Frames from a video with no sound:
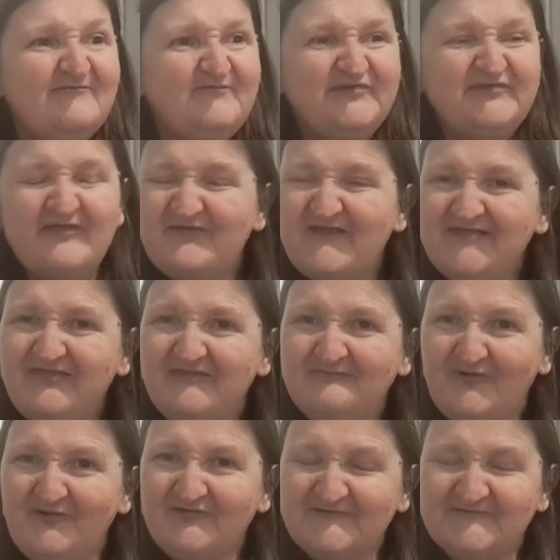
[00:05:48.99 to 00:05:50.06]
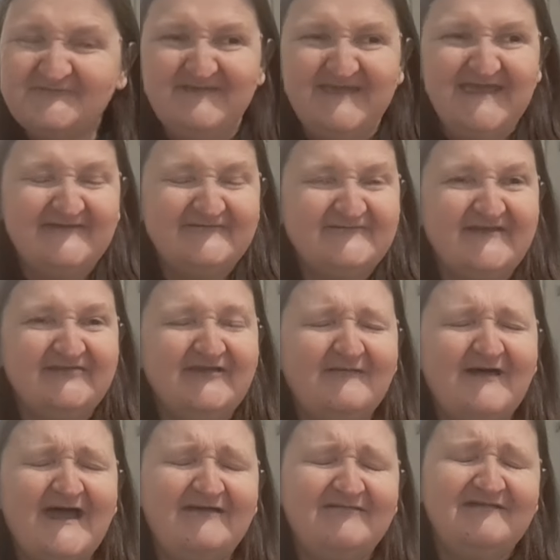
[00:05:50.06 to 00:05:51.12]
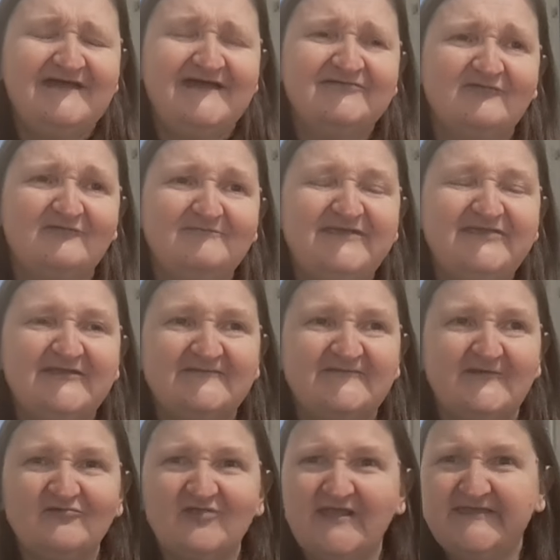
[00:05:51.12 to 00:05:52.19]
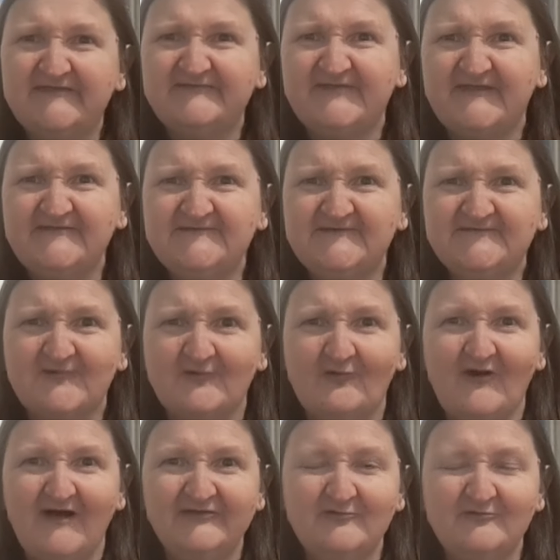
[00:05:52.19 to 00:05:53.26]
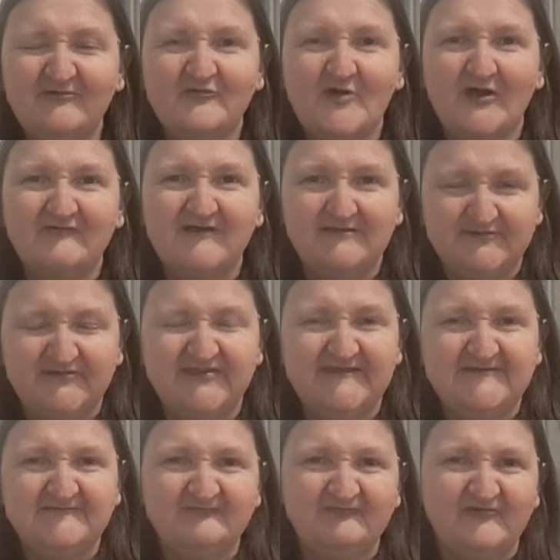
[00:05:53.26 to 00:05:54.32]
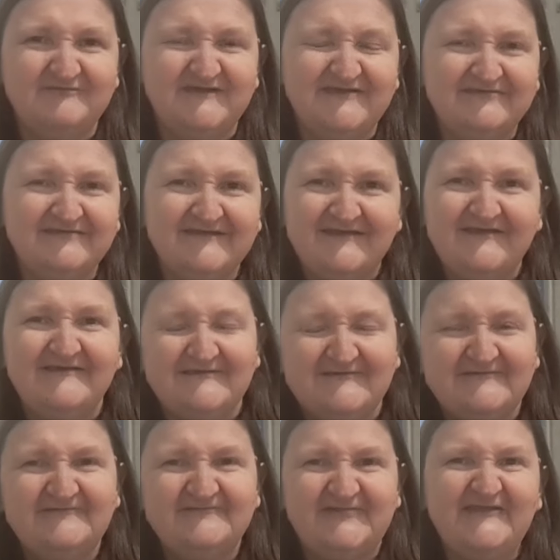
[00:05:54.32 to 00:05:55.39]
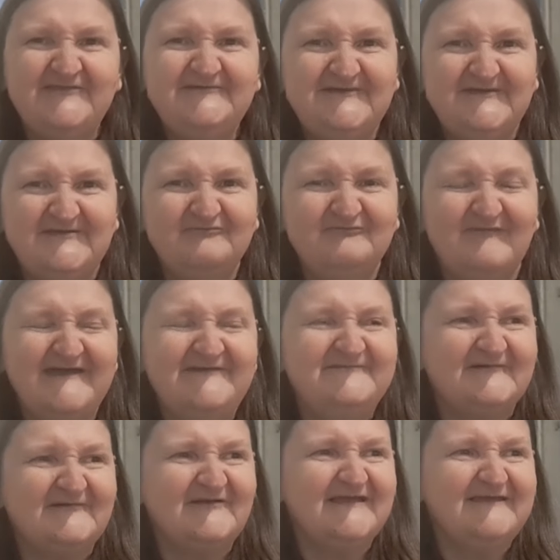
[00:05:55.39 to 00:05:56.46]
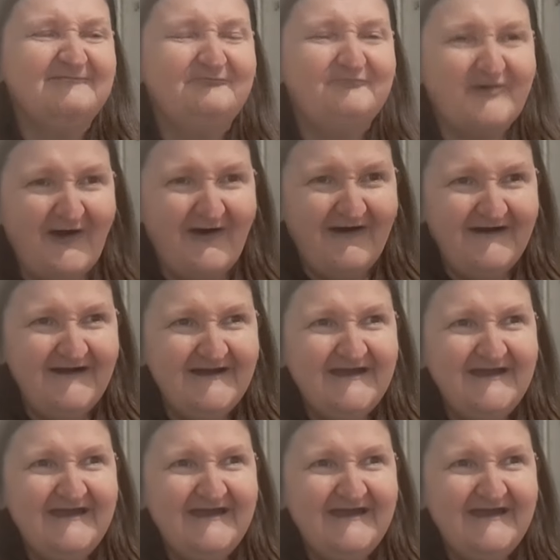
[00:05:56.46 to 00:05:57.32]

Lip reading: But the thing that bothers me is, and I don't mean to sound like a stingy Scot, I know we've got a reputation for being stingy and miserly, but